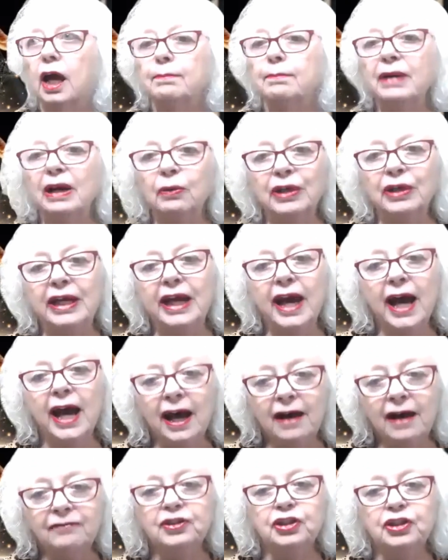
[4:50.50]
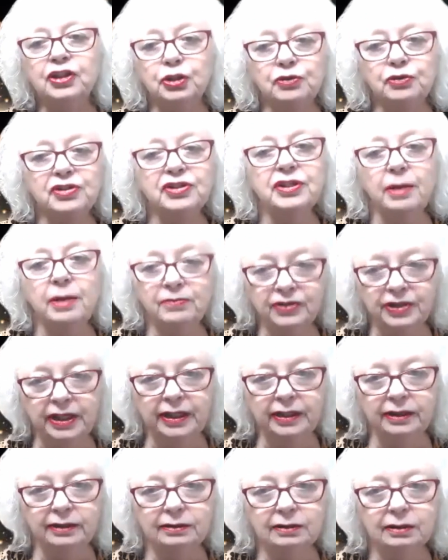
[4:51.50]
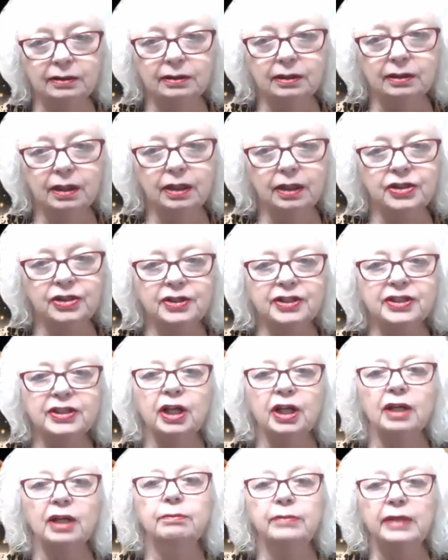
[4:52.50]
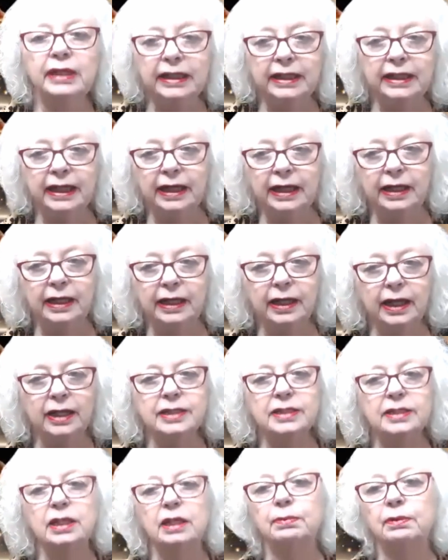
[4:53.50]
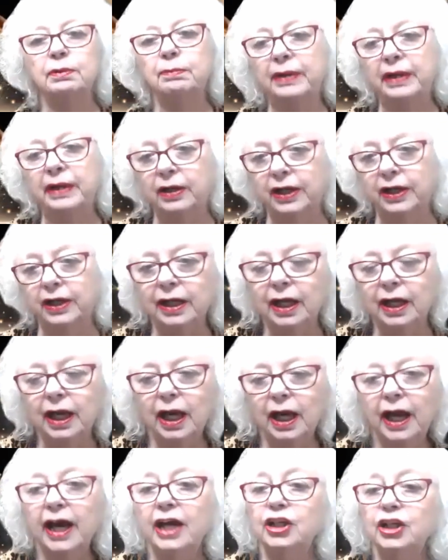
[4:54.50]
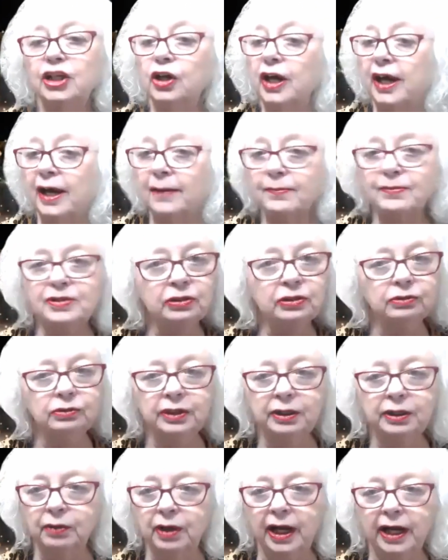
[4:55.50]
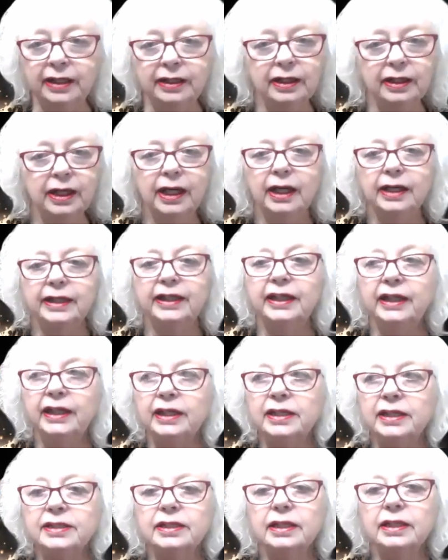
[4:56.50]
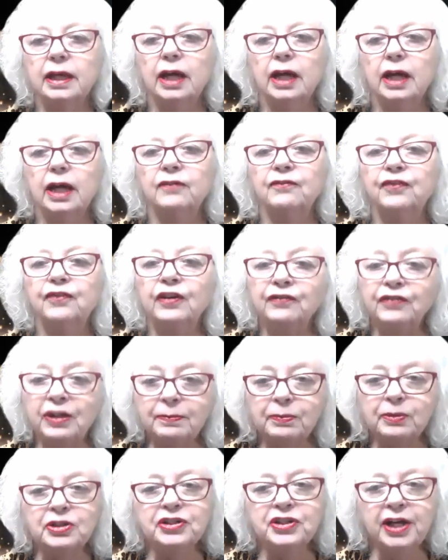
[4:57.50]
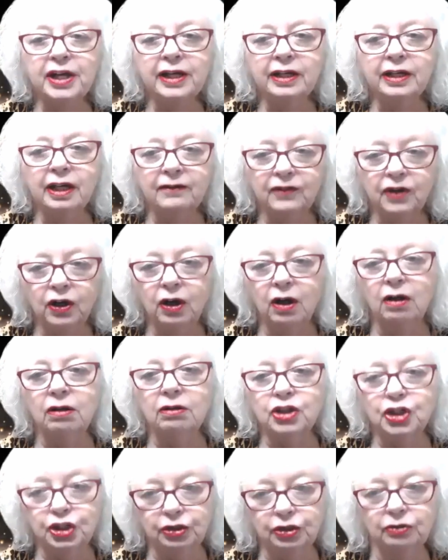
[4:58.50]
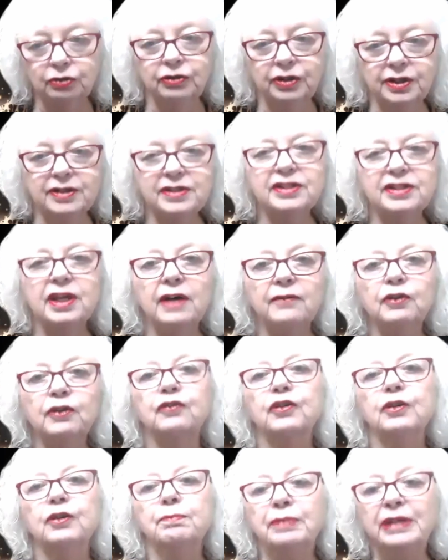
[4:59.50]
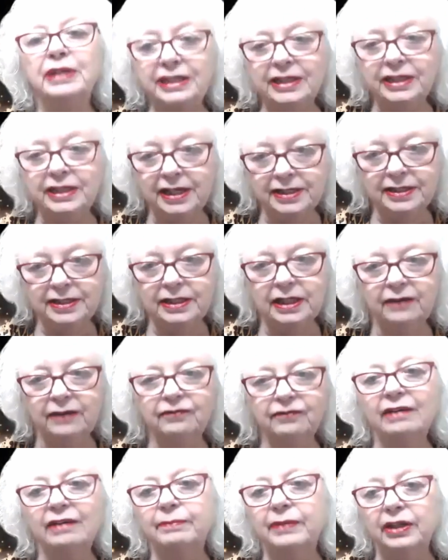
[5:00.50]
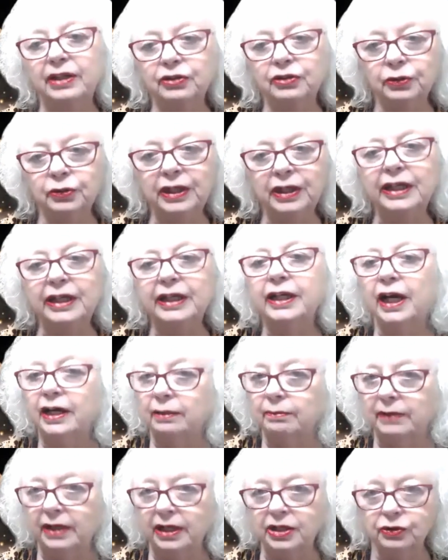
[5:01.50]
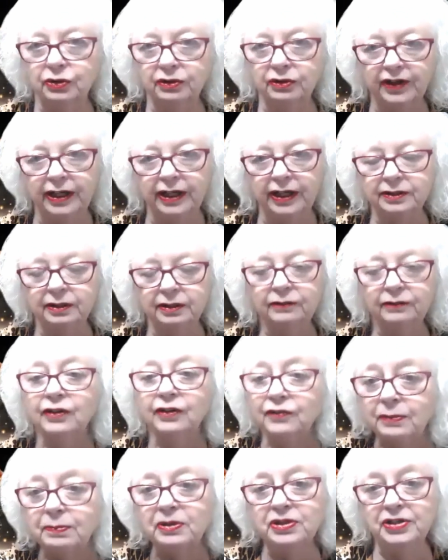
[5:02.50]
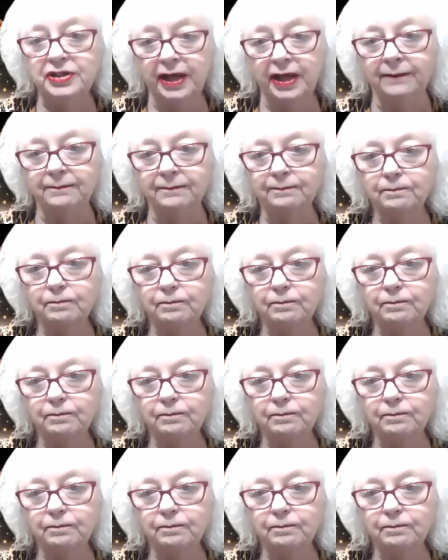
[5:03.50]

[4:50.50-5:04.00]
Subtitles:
But we have to do something to start mitigating and start preparing. And you're absolutely right. Kids, 50% of all children suffer from PTSD if they've been through any kind of major event. 50%.